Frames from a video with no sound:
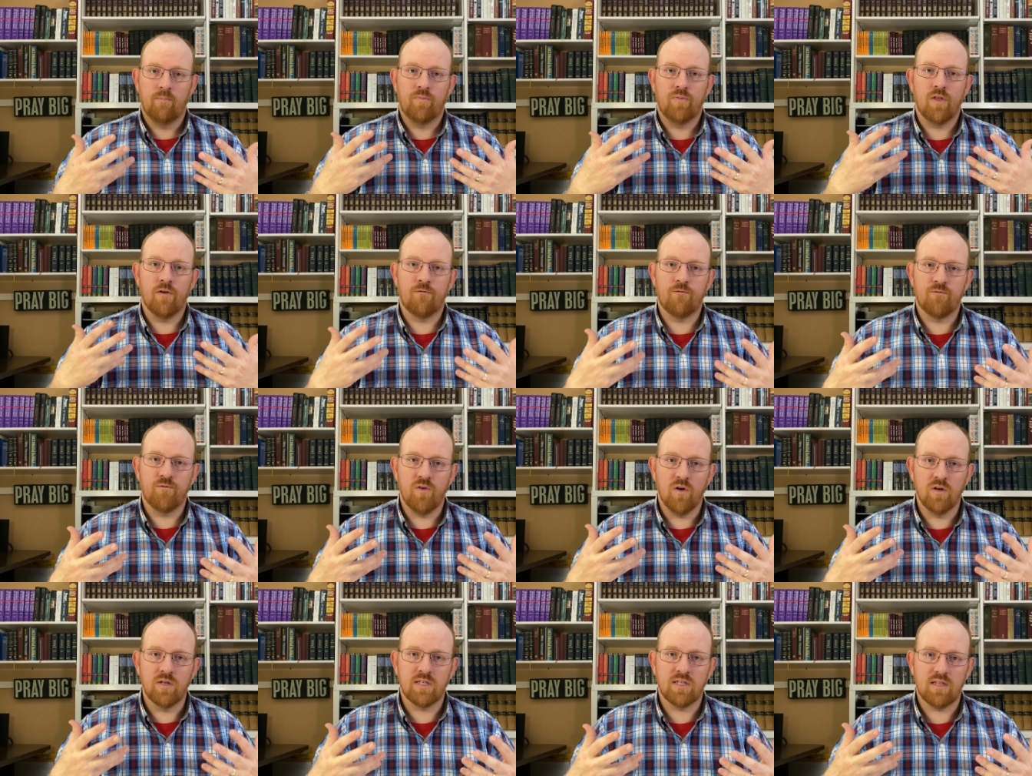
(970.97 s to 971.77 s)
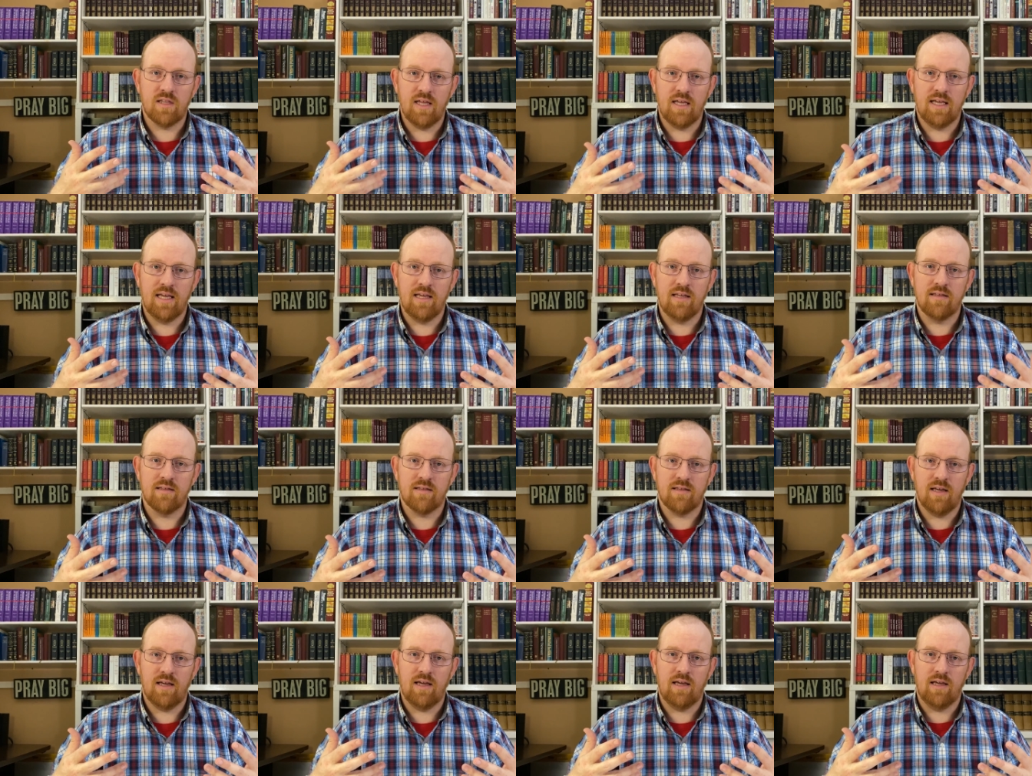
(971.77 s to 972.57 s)
the first thing he
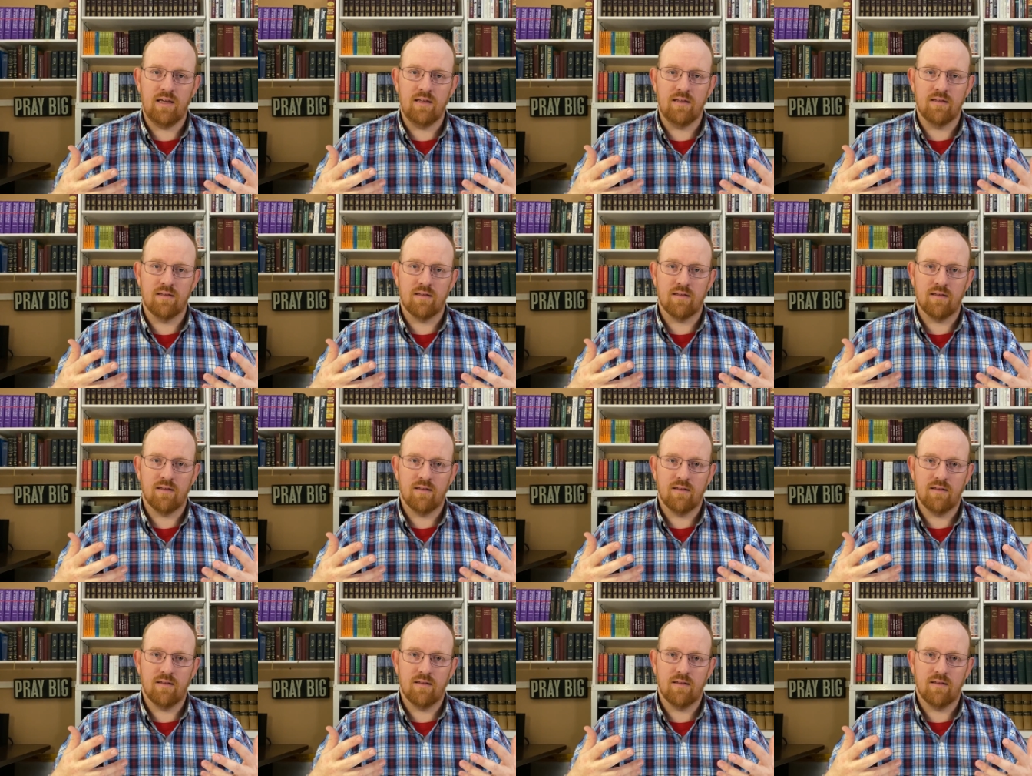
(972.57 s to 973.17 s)
sees